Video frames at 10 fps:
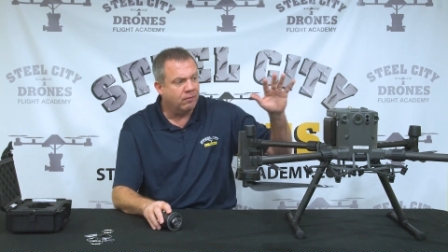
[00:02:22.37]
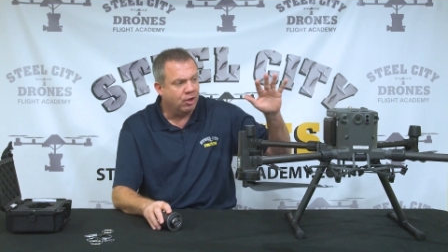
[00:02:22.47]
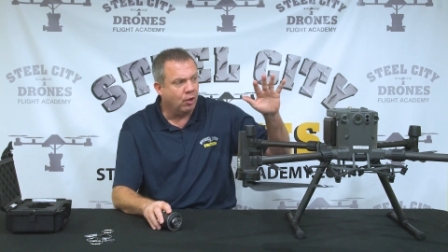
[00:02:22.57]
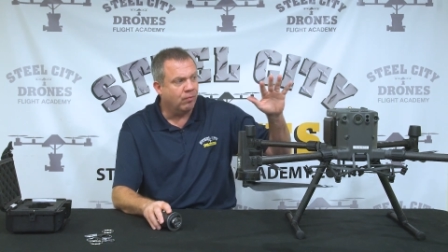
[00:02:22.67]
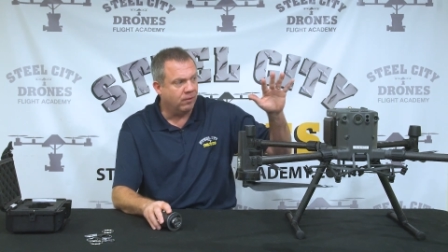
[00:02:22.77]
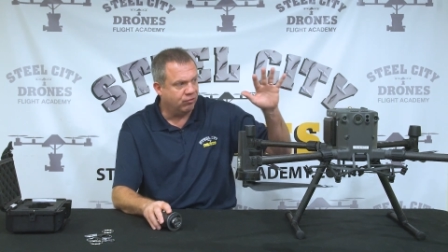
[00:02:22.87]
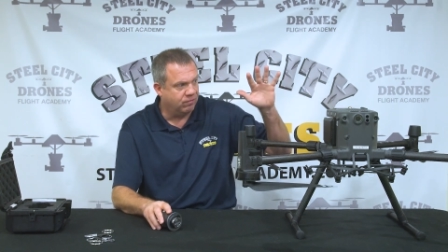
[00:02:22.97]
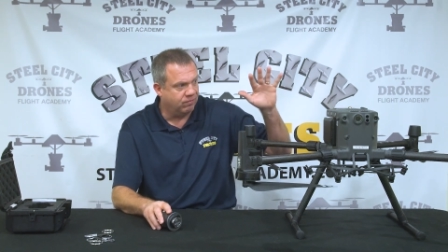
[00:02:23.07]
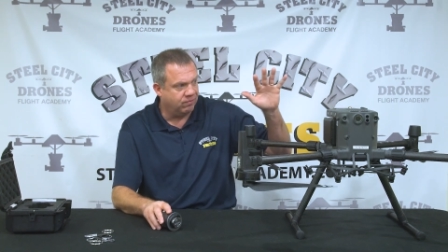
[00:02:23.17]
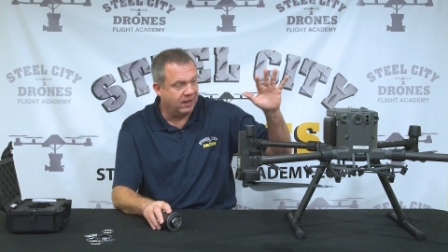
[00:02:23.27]
You know,
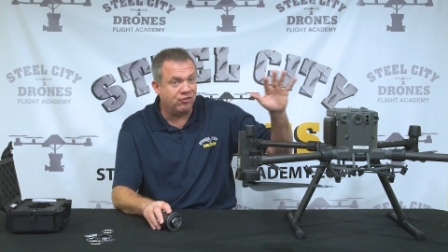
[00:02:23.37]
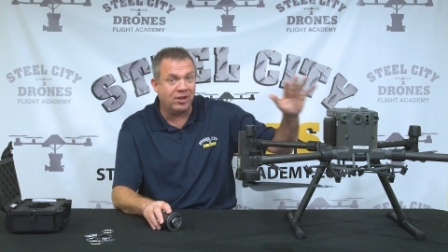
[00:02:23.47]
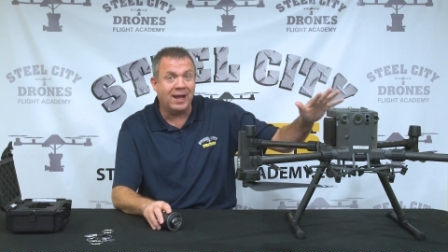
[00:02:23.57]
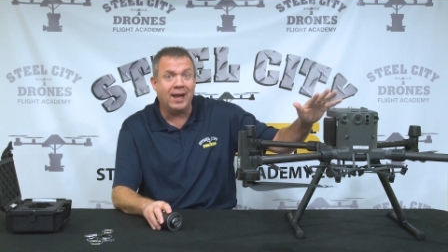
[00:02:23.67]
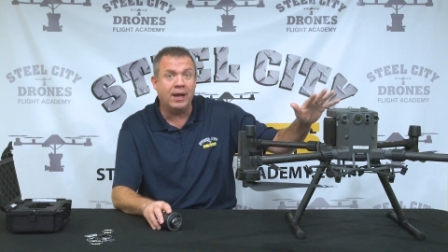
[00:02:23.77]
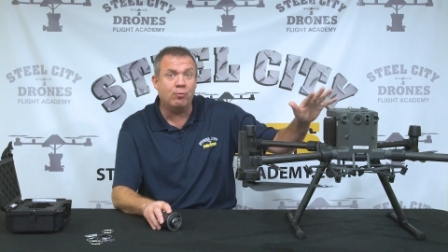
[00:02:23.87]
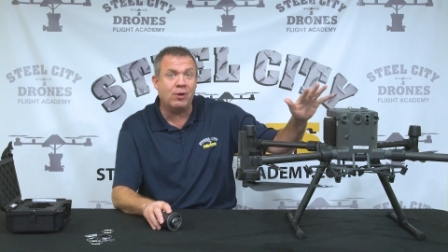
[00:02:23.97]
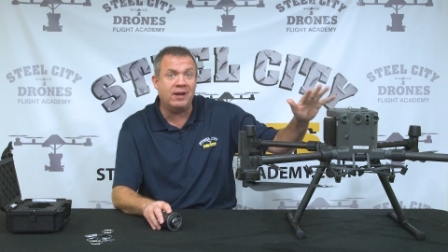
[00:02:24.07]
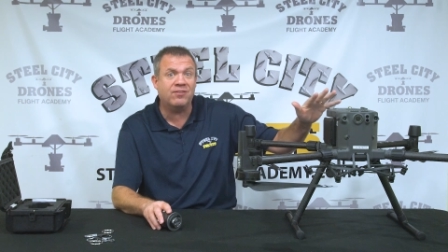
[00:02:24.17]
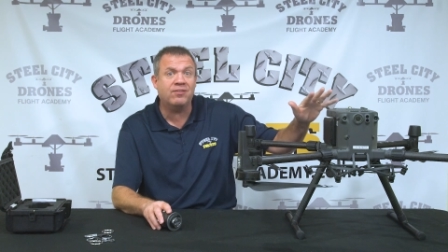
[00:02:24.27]
DJI
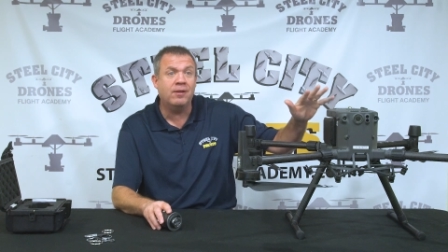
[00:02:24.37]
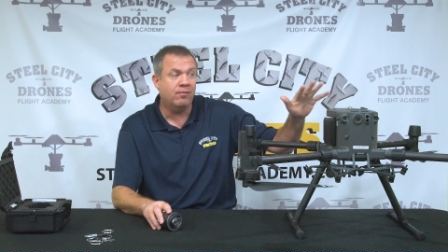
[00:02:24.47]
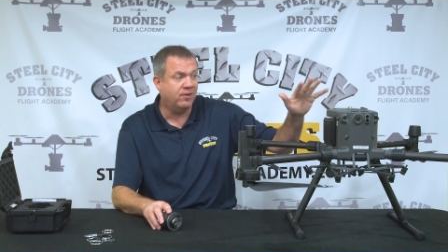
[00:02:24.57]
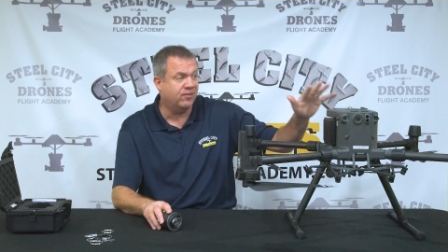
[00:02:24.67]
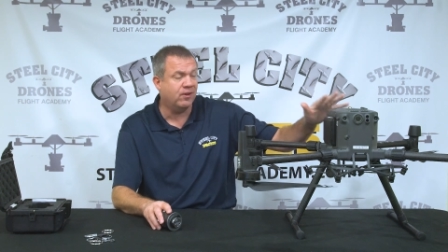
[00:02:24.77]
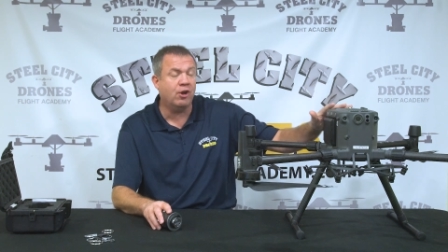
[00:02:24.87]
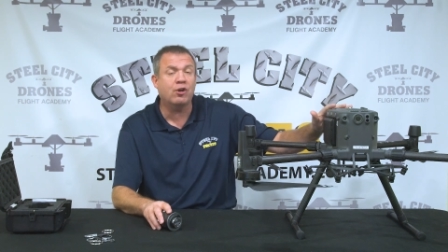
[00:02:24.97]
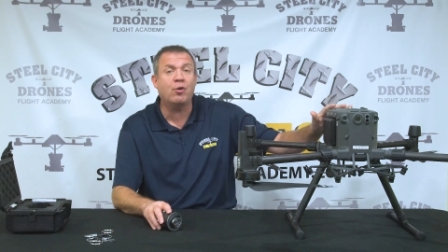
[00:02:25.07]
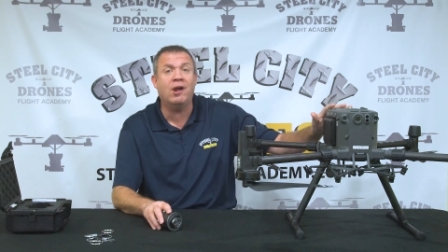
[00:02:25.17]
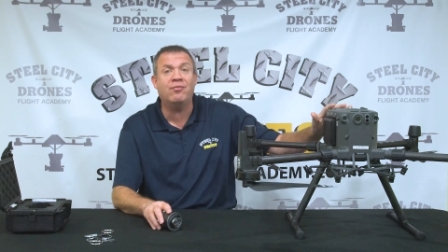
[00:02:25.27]
rates this
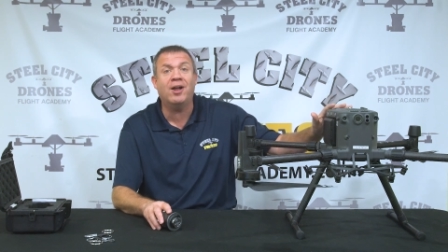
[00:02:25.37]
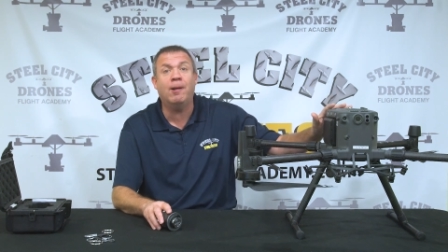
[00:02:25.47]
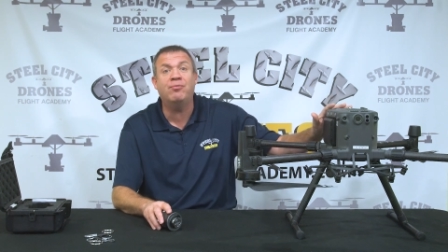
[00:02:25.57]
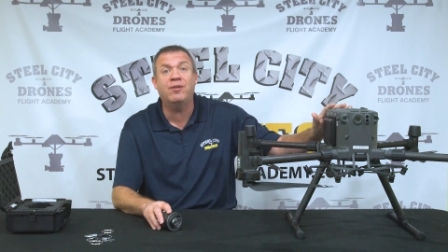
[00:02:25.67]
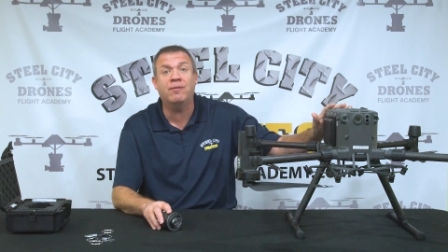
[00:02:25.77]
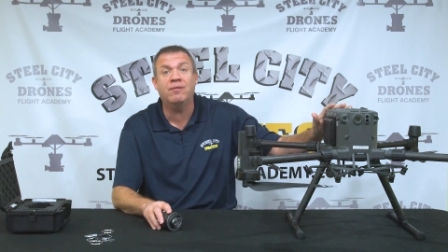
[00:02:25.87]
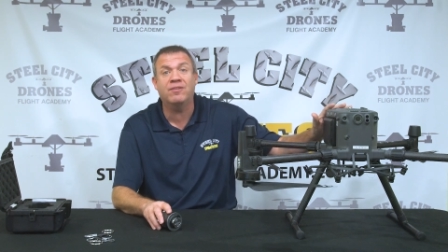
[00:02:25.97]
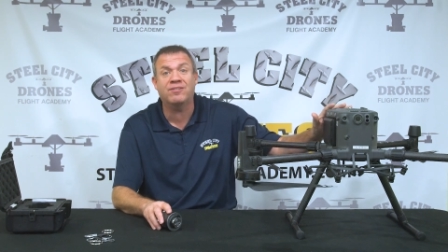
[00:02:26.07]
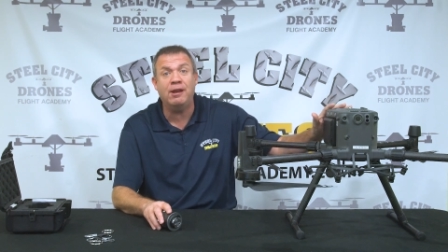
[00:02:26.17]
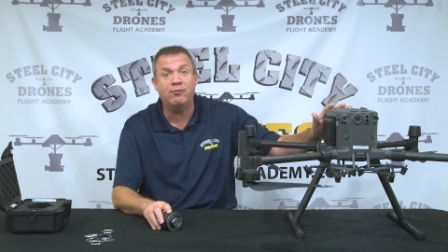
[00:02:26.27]
aircraft up to,
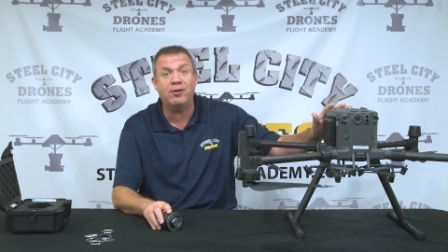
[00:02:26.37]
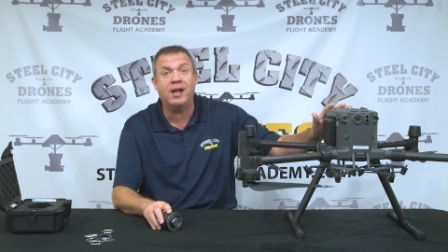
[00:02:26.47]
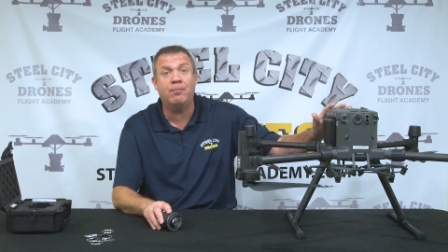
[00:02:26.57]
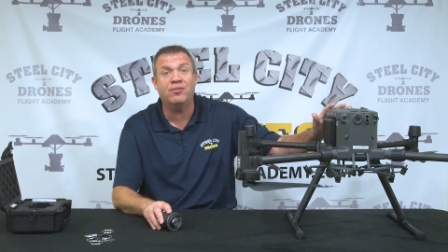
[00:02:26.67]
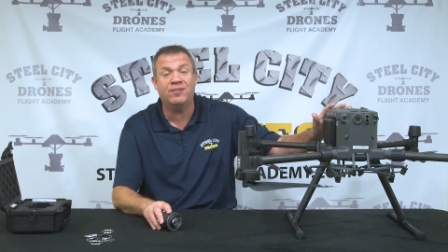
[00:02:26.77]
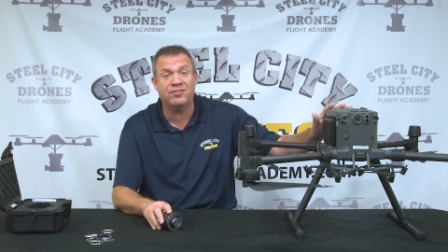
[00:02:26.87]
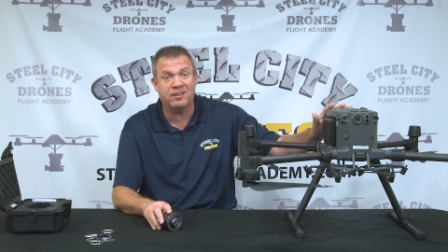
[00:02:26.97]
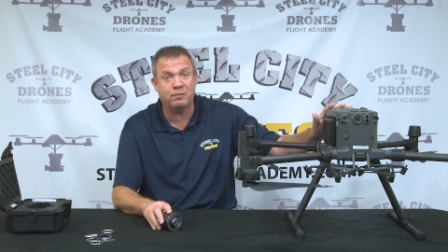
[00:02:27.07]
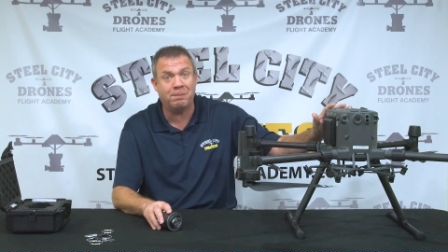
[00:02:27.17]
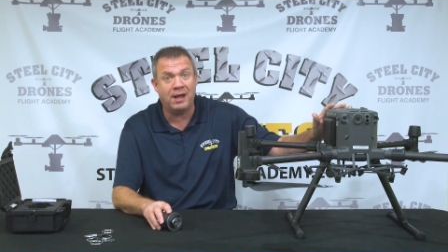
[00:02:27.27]
safely up to
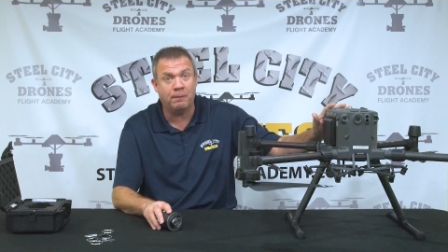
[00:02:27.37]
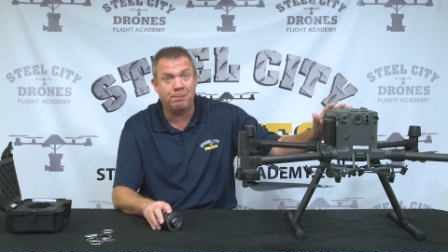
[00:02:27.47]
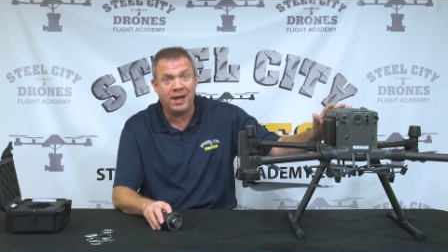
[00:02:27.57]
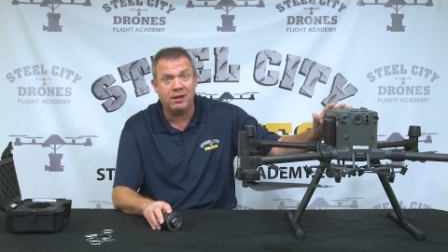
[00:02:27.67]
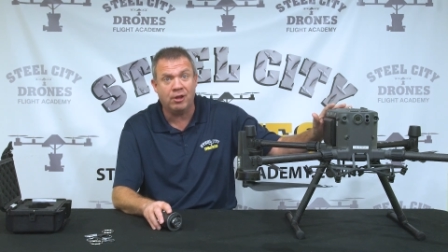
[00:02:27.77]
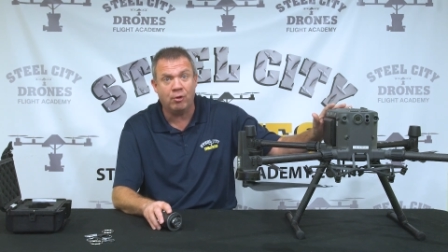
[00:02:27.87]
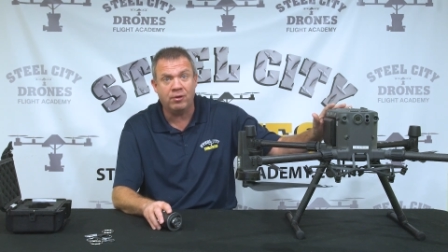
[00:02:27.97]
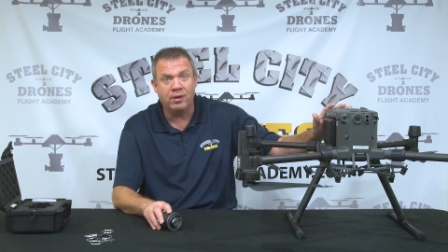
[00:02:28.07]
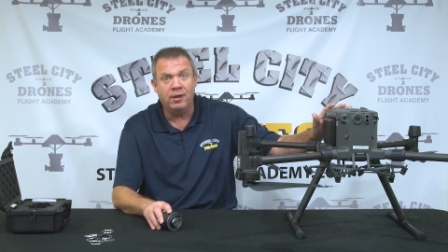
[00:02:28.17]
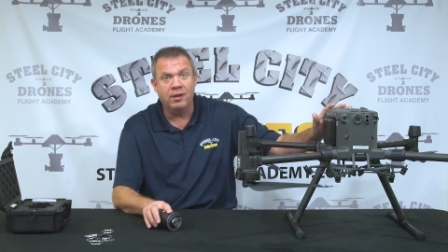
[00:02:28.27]
6-pound payload